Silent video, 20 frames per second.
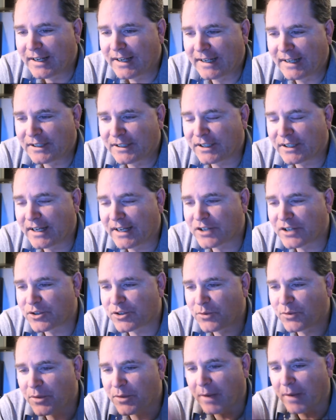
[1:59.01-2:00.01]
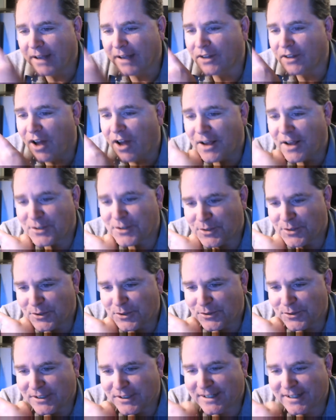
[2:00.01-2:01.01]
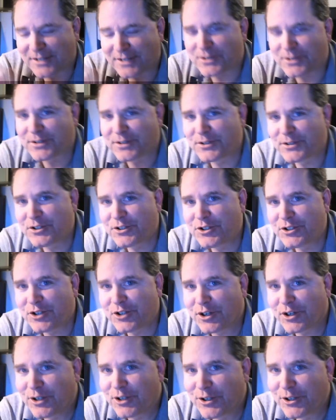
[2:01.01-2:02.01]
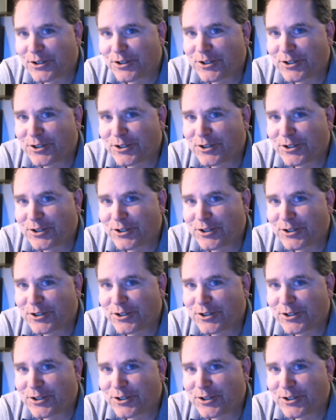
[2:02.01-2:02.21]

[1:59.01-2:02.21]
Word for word: in connection with my lawsuit against the church,